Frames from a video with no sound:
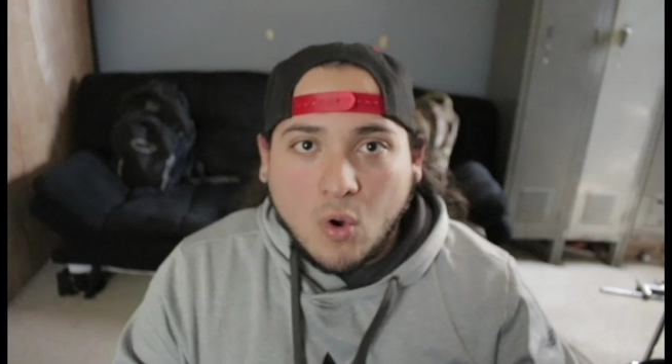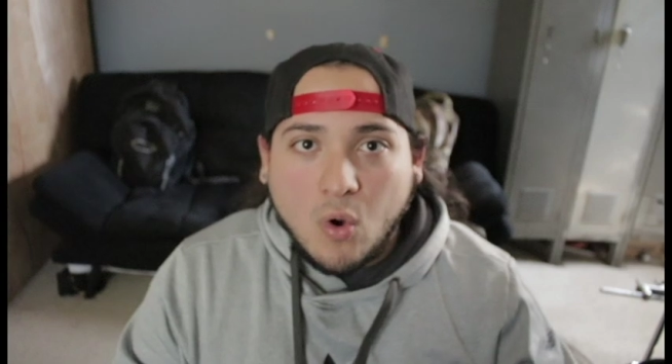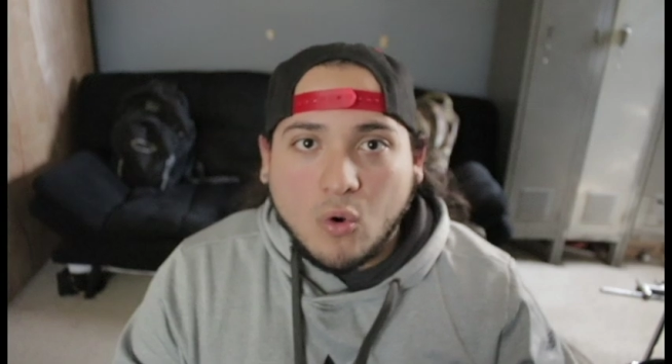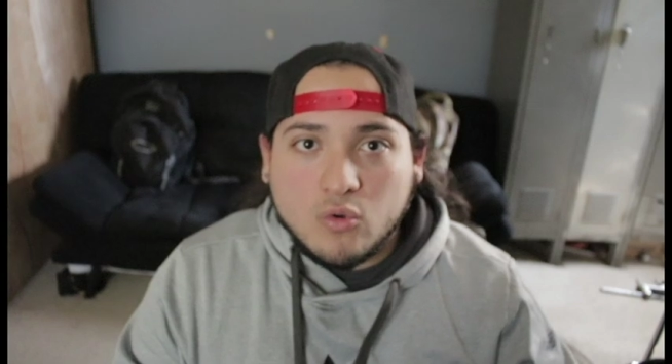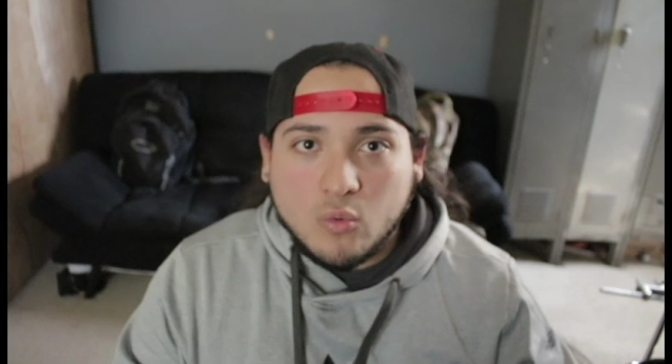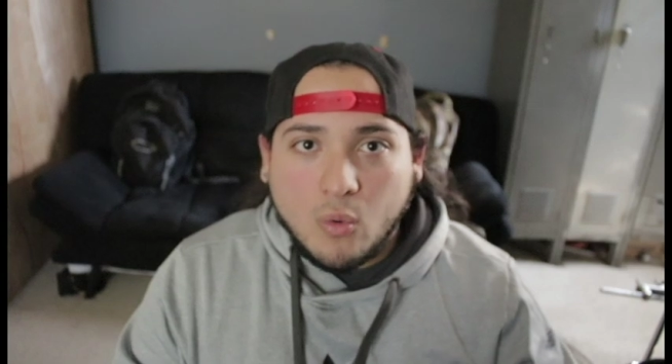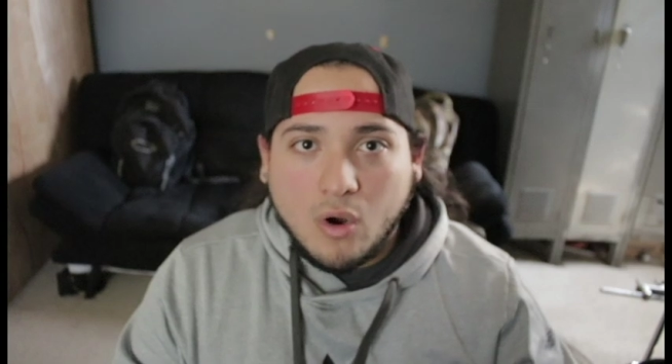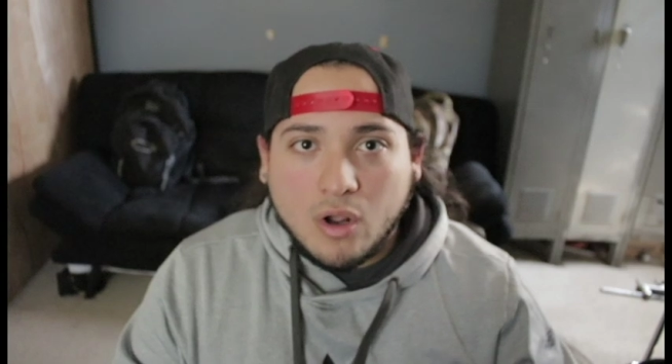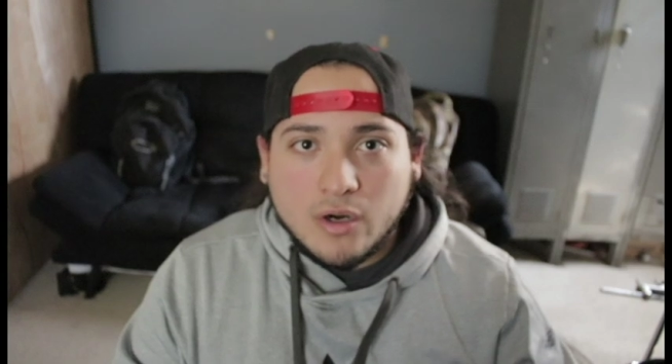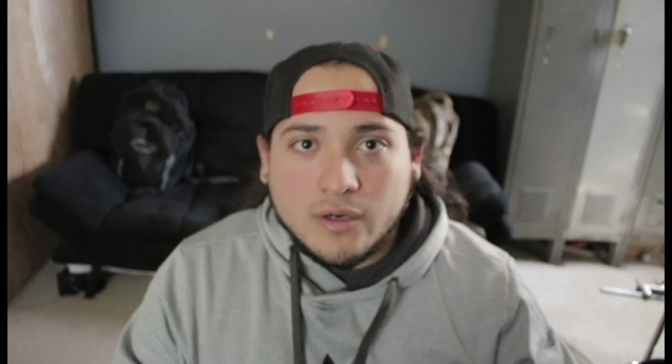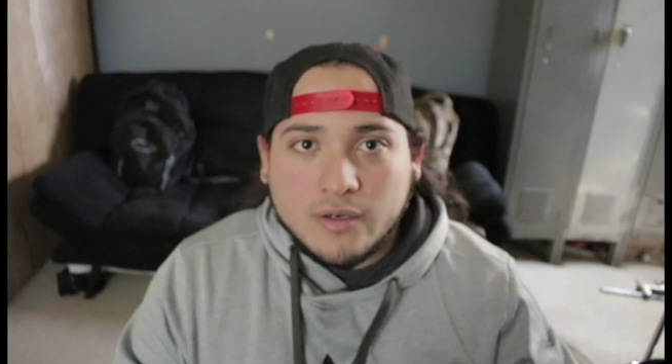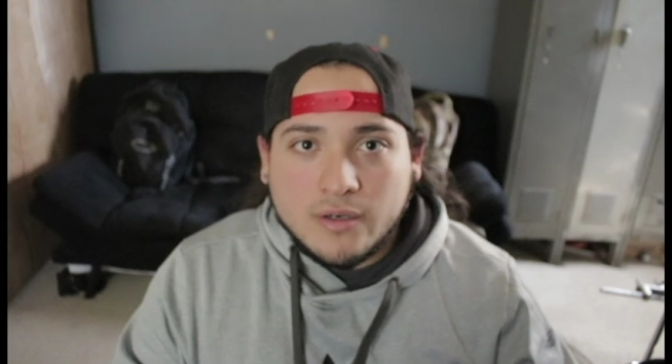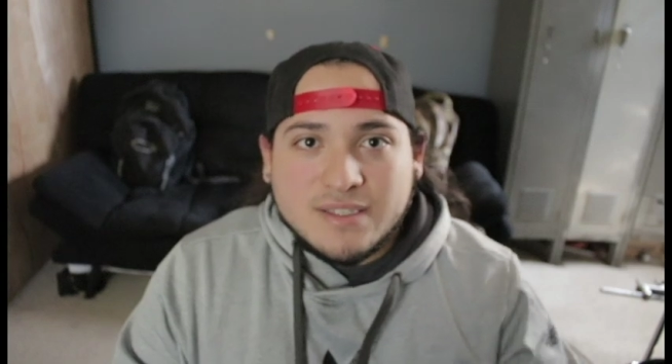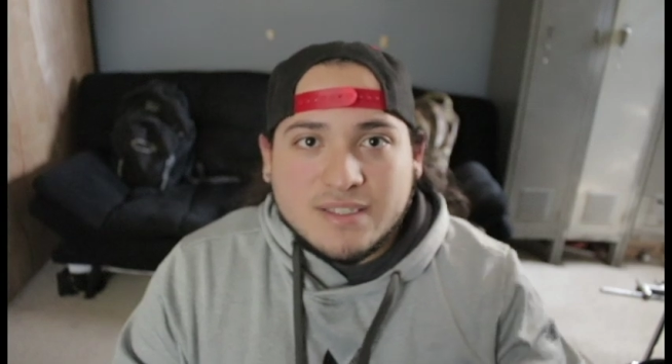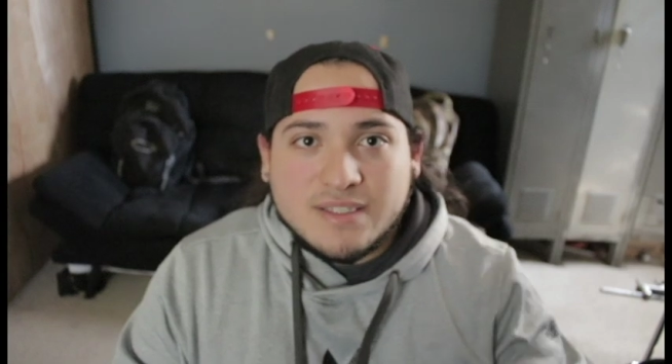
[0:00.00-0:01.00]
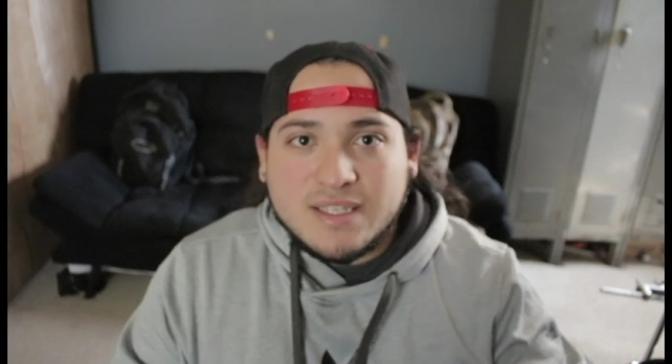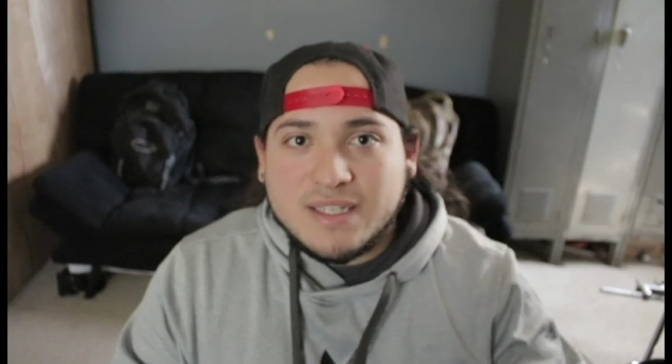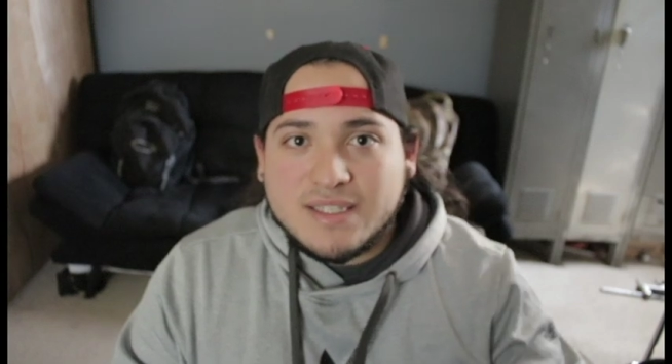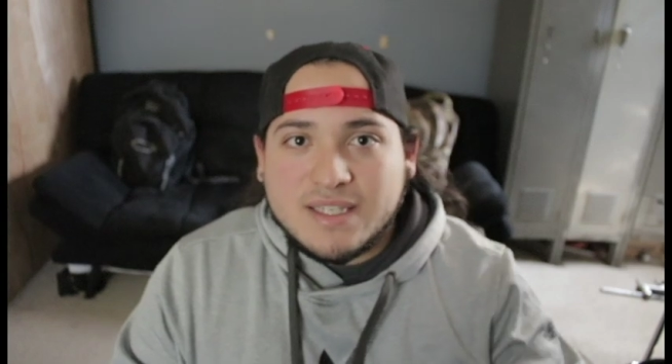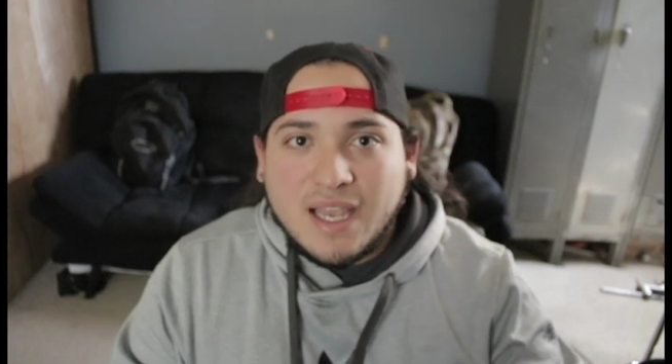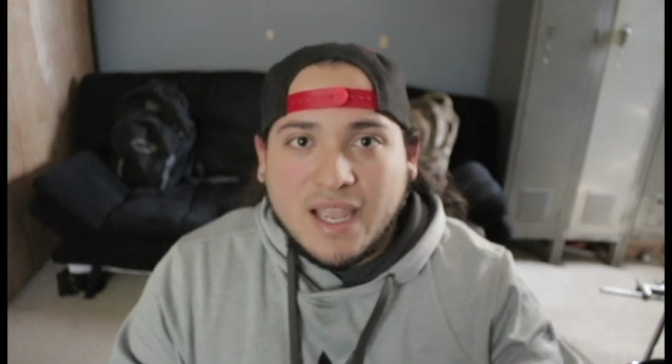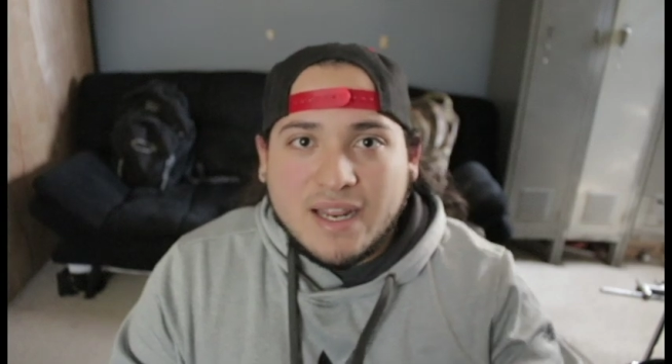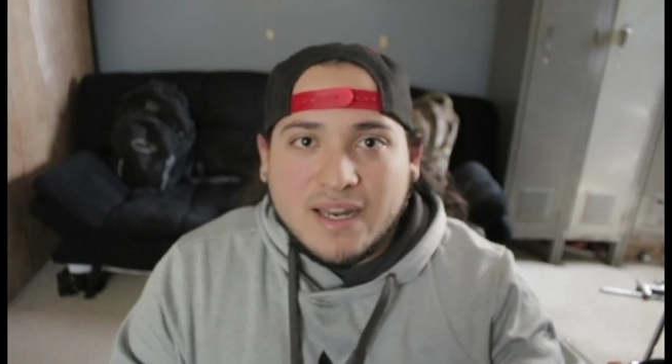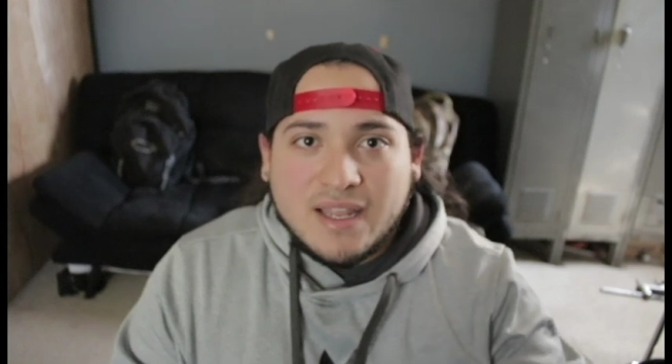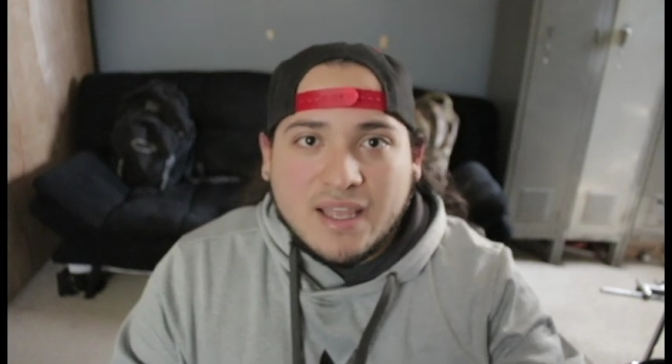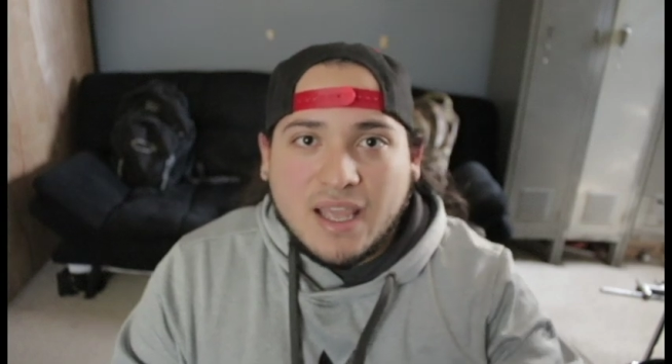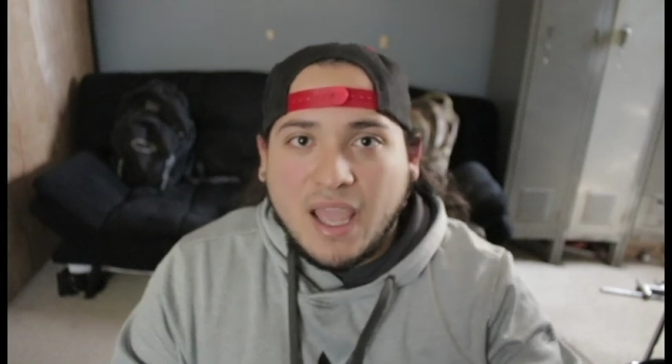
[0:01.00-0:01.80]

water, sit tight,